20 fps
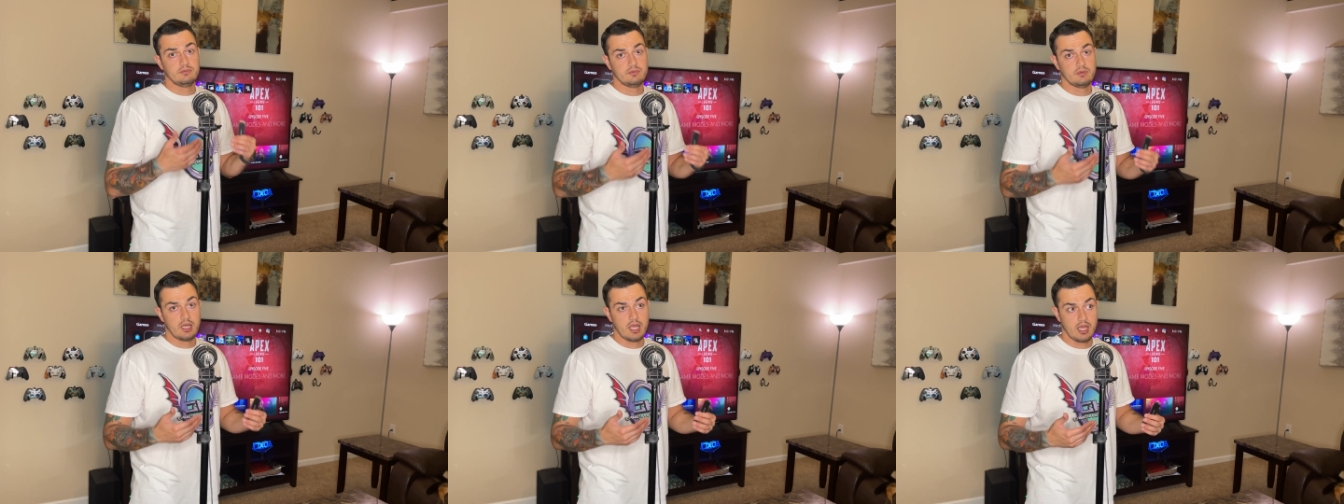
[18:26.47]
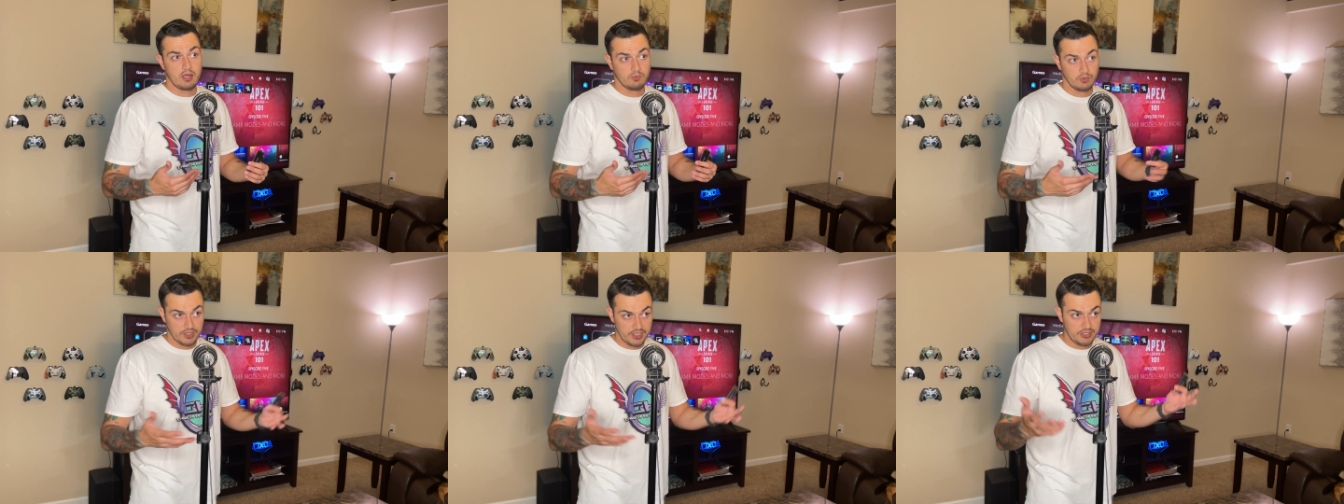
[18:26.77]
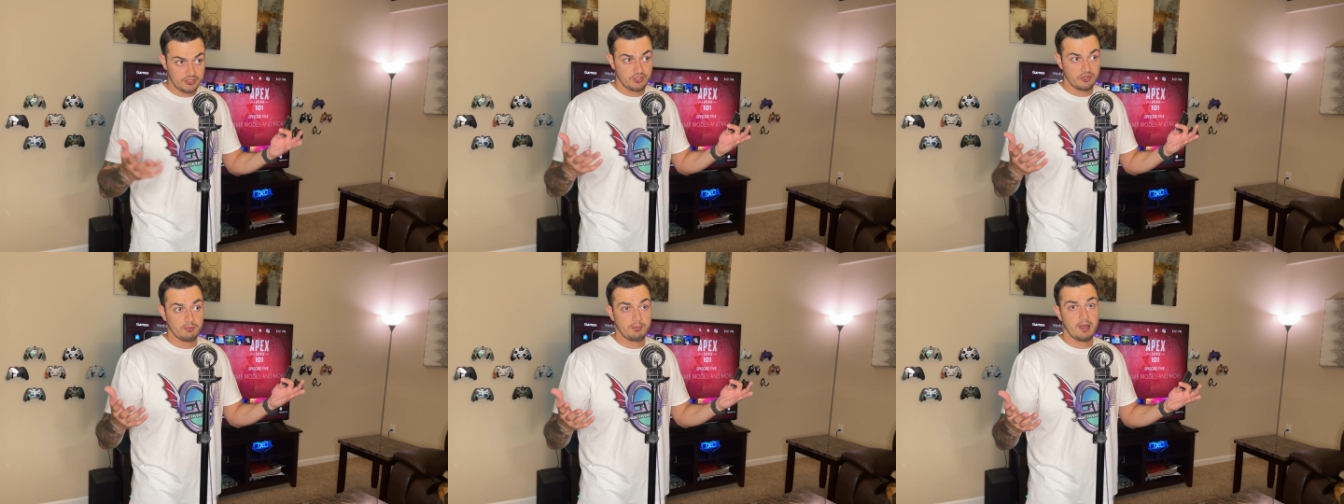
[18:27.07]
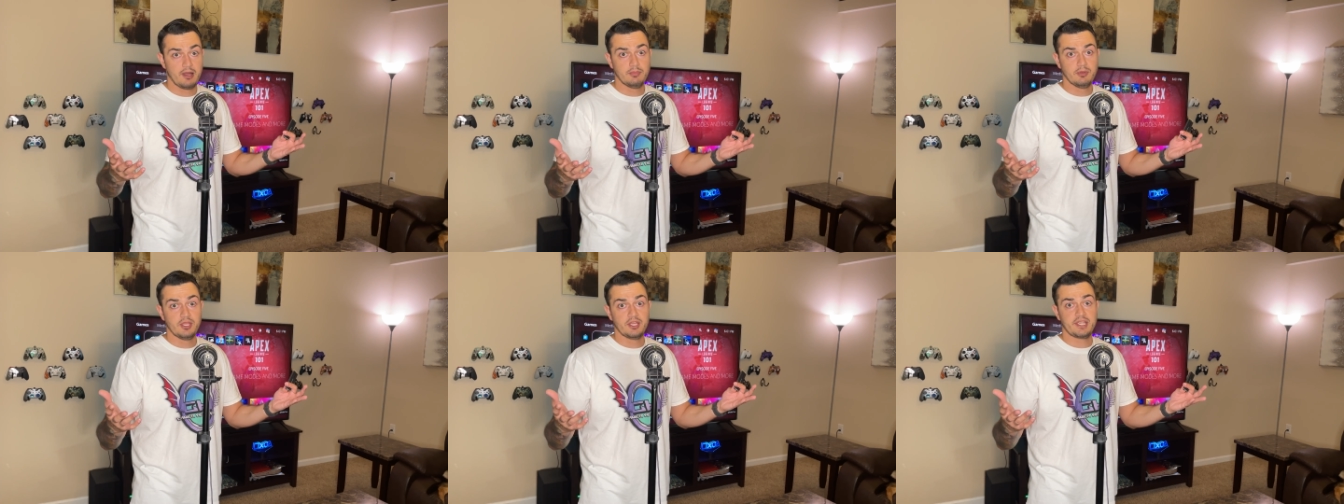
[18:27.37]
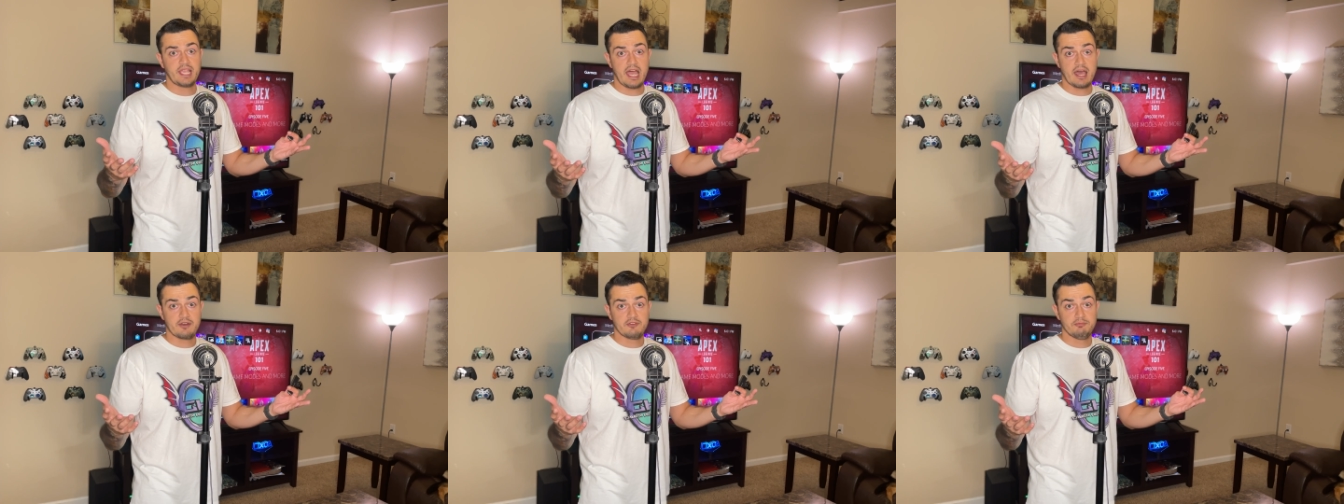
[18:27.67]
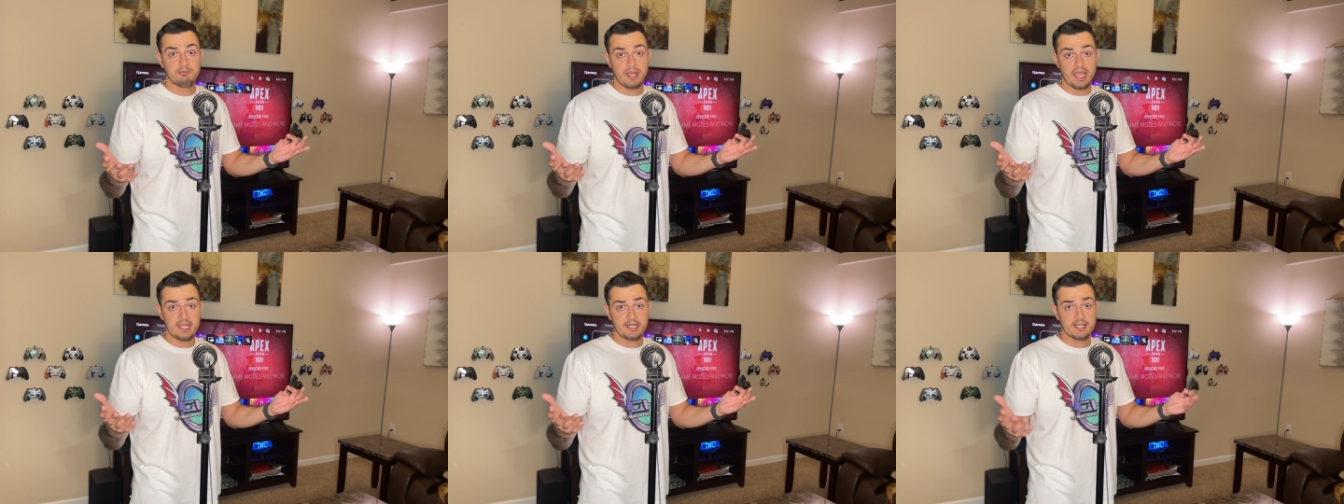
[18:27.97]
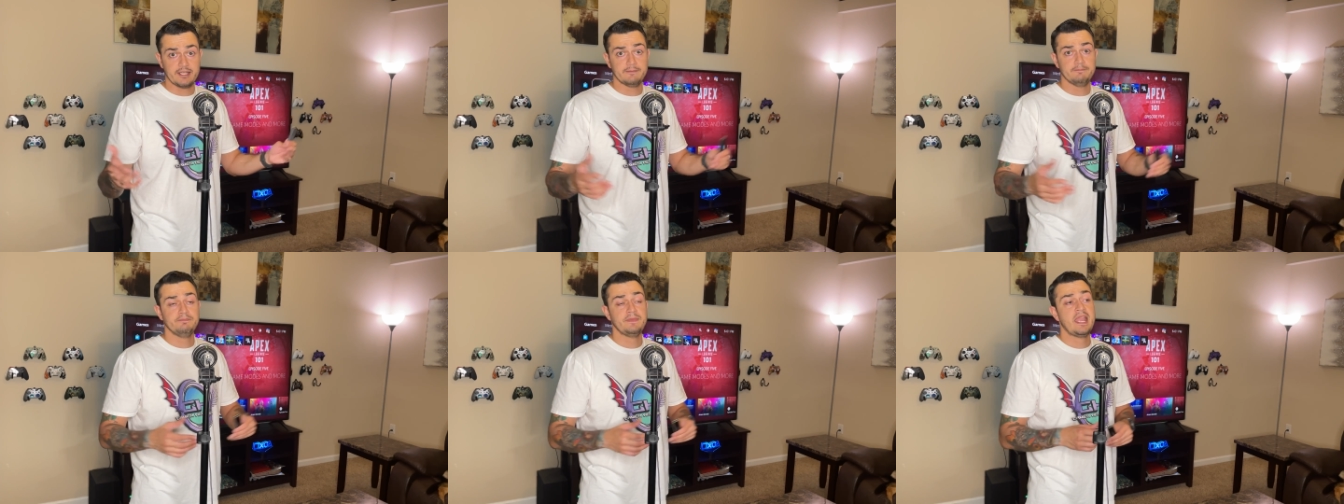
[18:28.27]
uh, release to the public out of
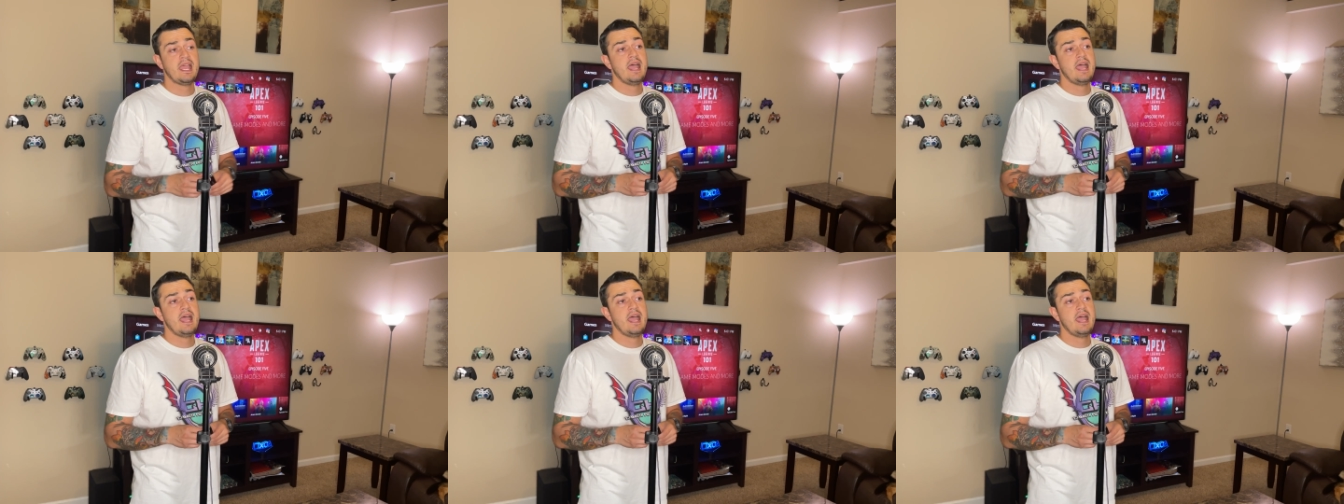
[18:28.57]
beta